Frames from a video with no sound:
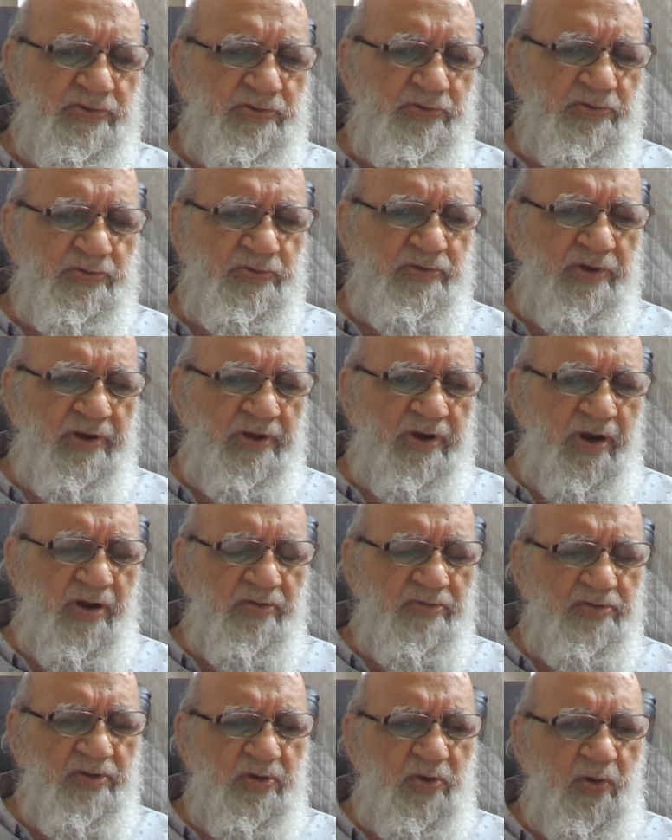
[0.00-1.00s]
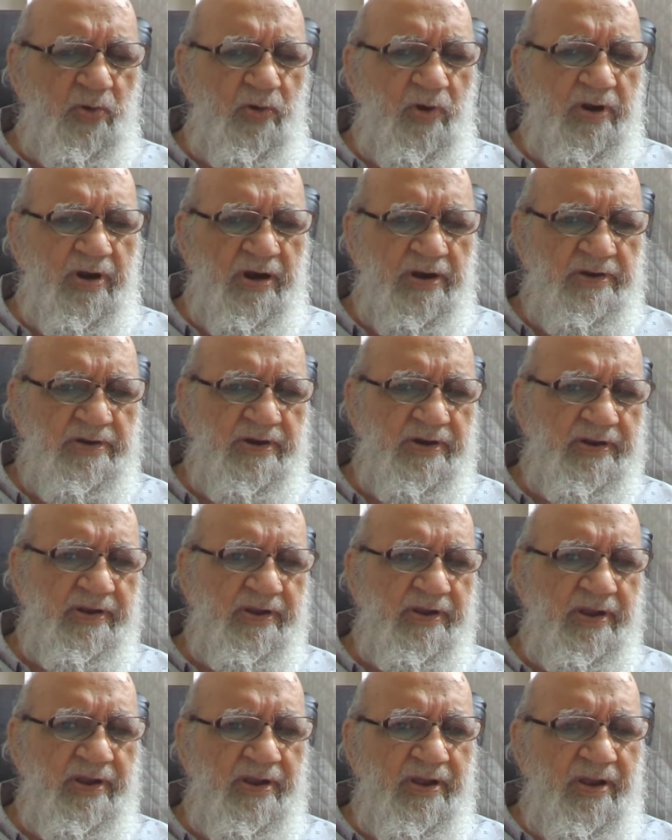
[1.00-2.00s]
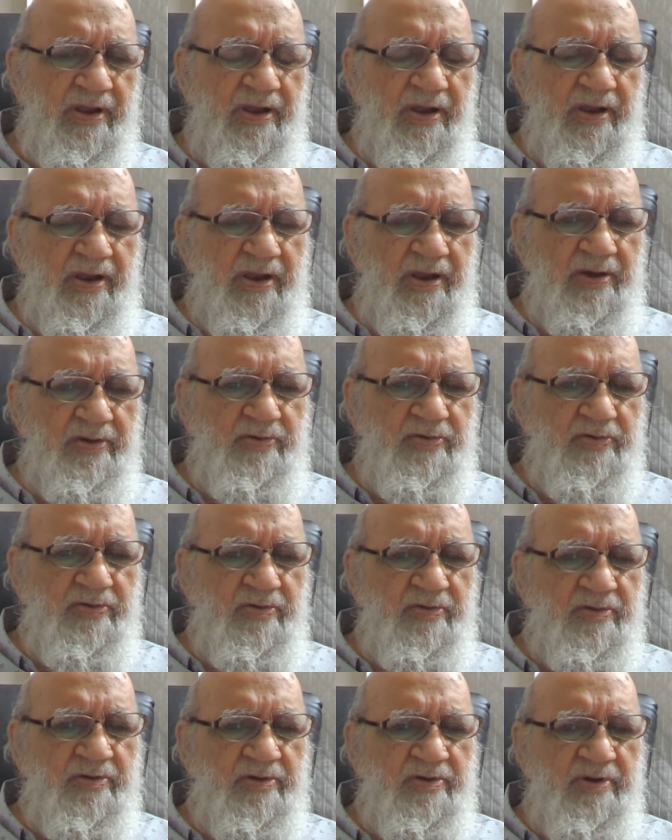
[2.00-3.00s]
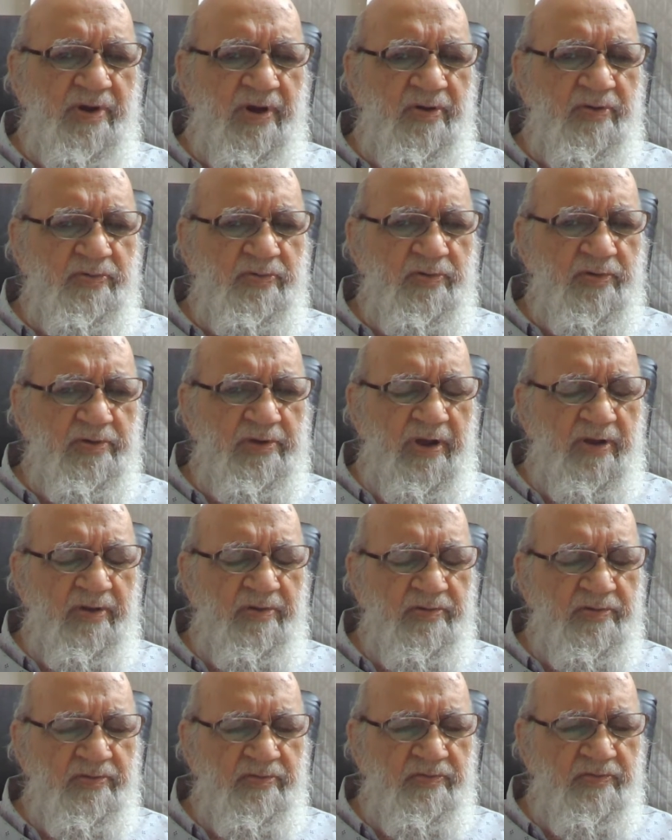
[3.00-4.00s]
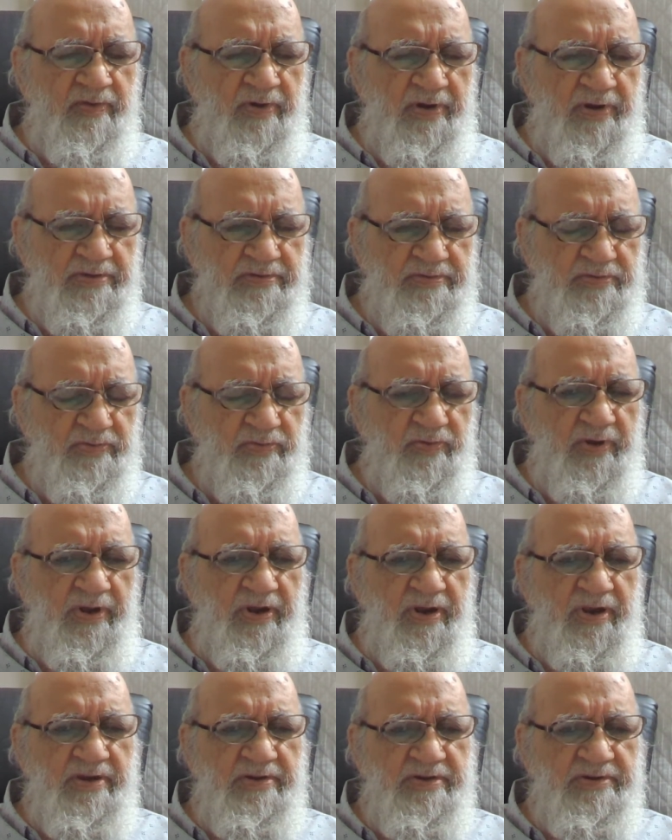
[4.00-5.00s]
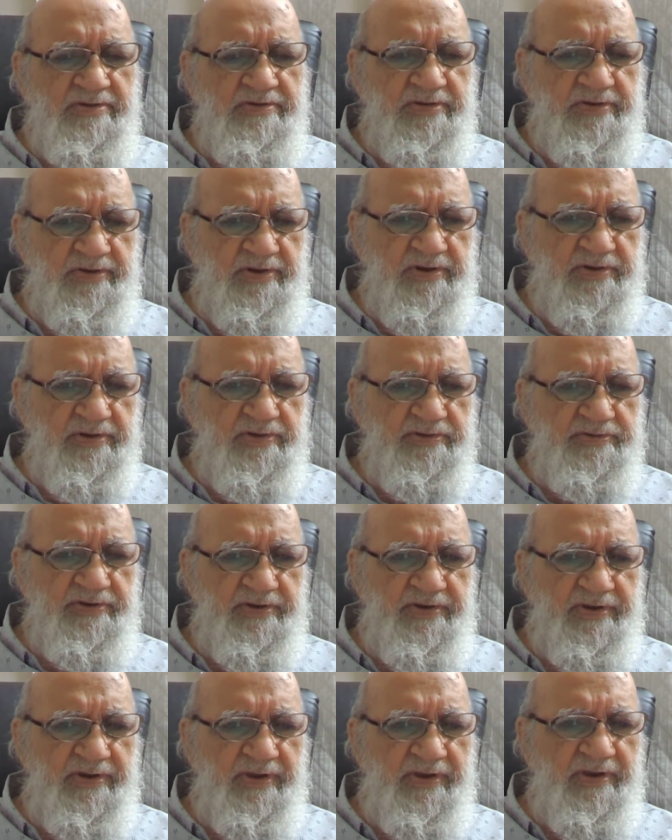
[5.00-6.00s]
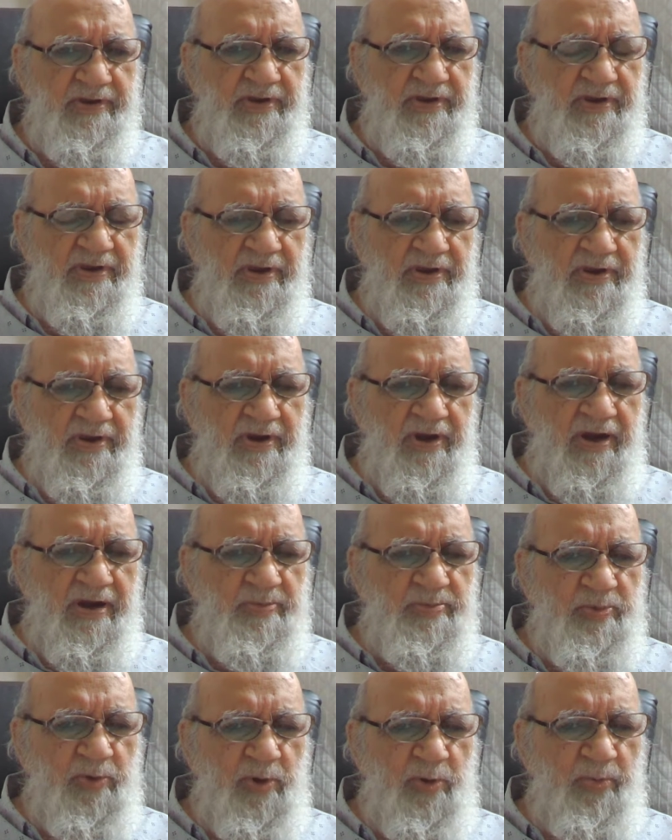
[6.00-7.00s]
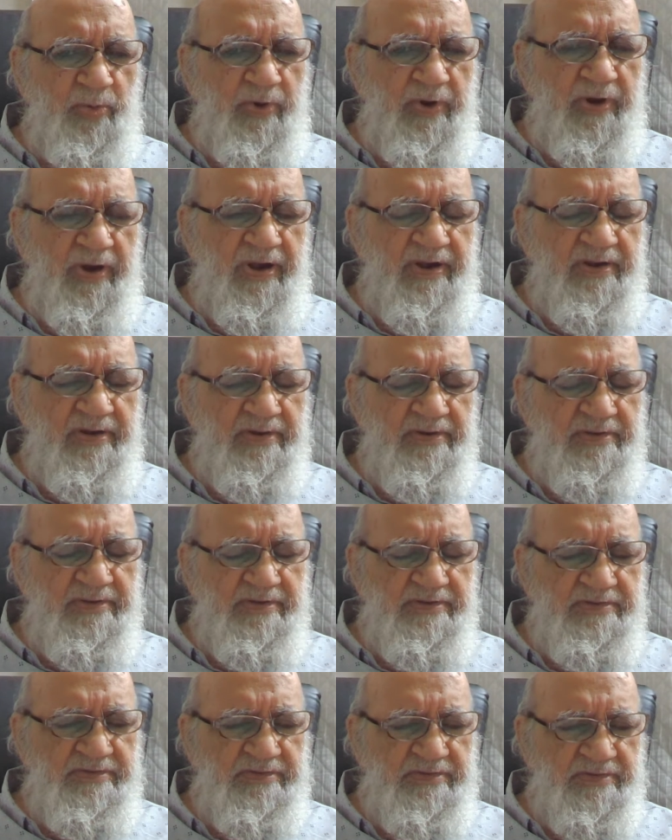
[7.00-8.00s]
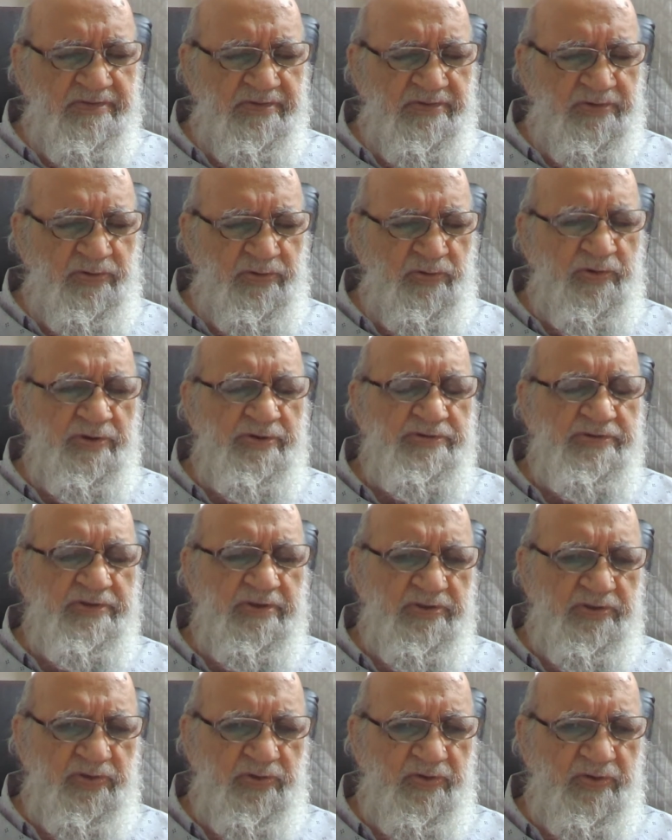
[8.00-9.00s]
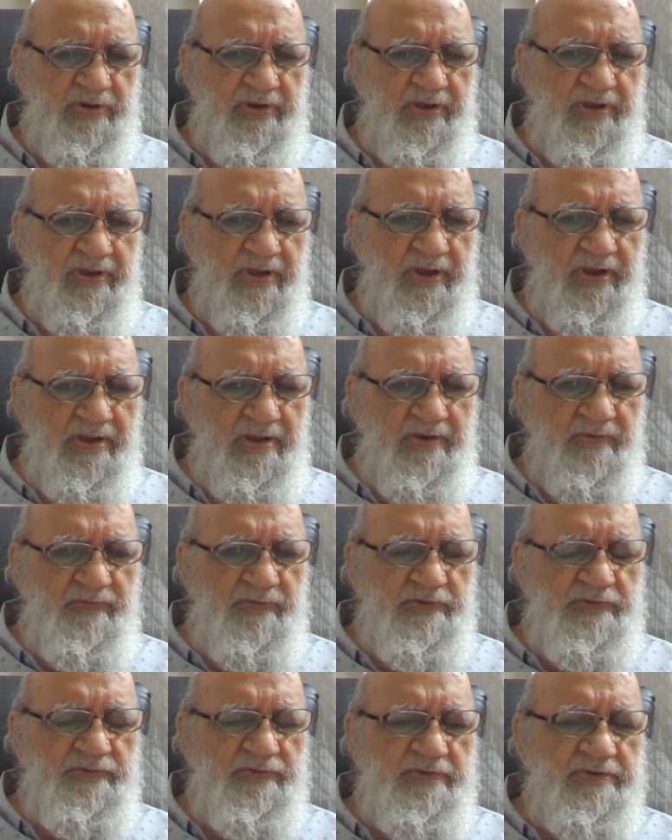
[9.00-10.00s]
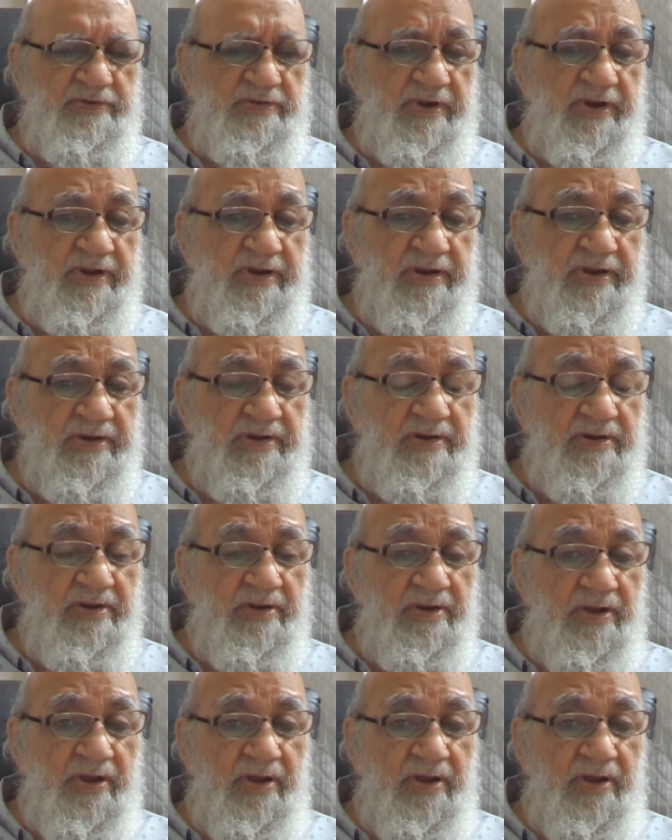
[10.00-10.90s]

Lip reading: to go around the whole country, to town, to village, and city to city, and propagate this two nation theory, which was written